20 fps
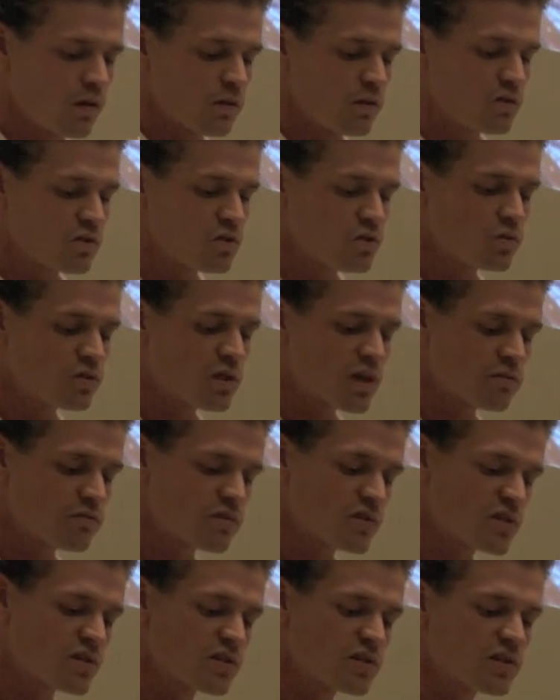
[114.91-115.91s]
These 2 dead
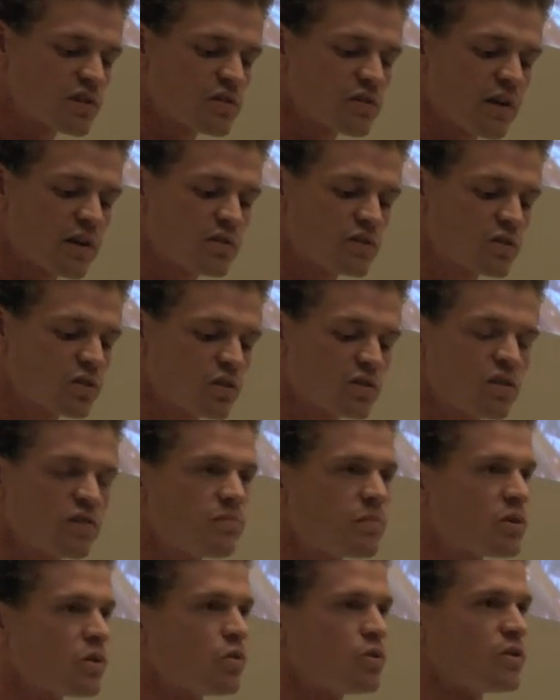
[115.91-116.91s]
resistance fighters couldn't
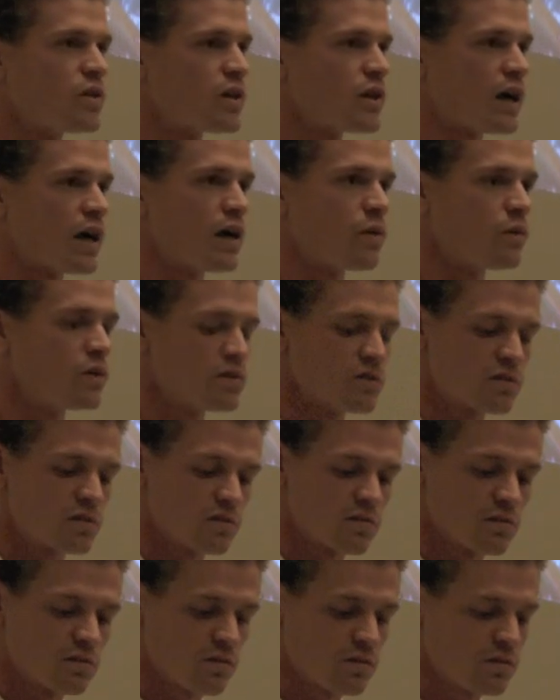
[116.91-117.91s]
have been older than I was.
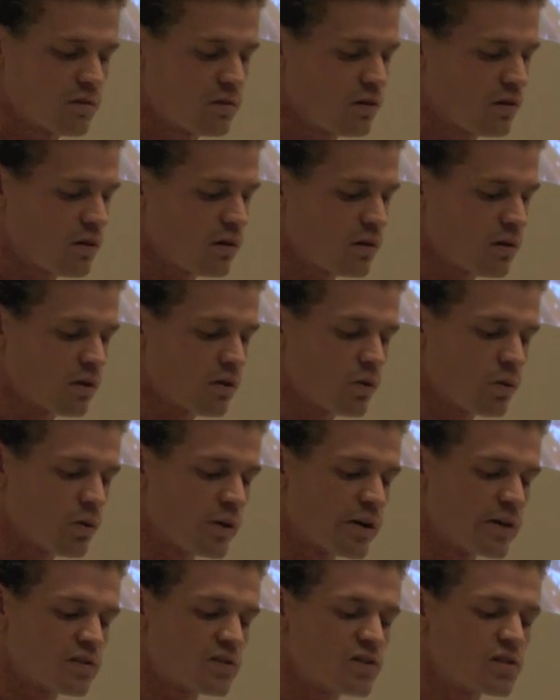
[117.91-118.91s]
They were
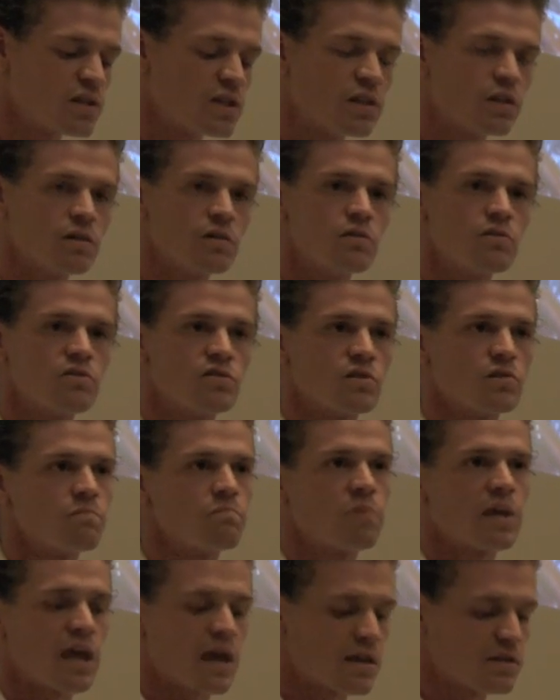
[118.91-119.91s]
wearing sneakers and
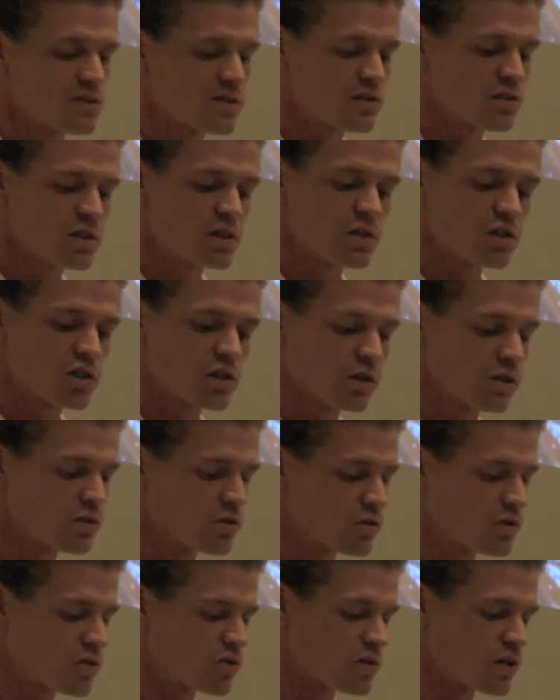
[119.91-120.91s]
pants and
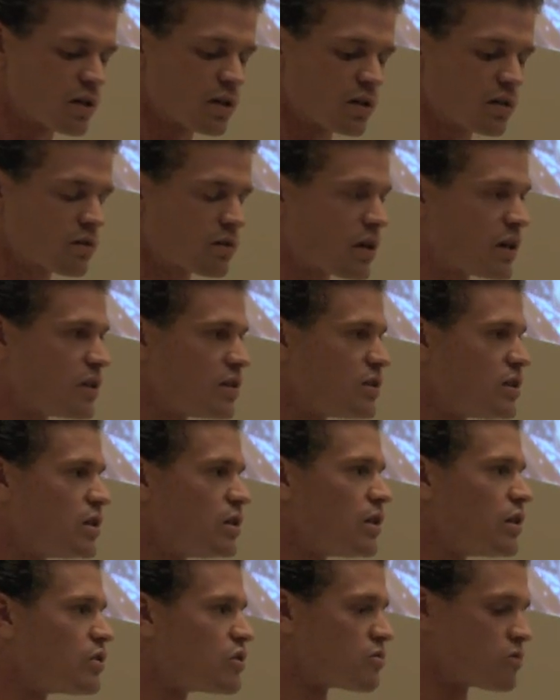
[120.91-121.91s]
t-shirts just like any
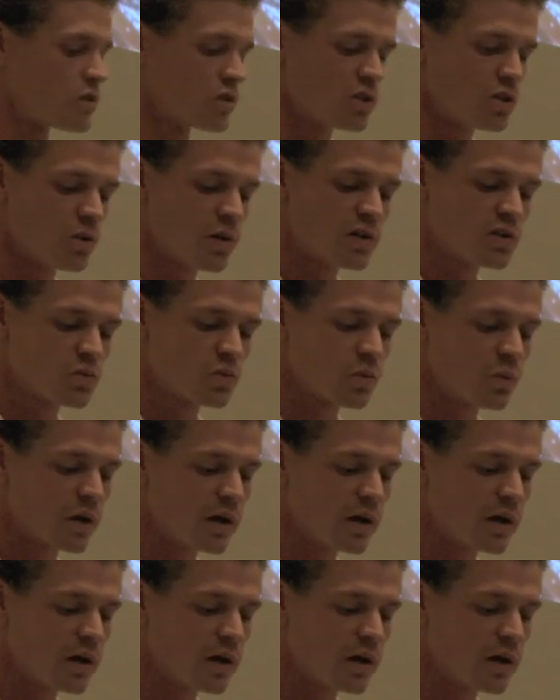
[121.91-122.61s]
teenager in the US would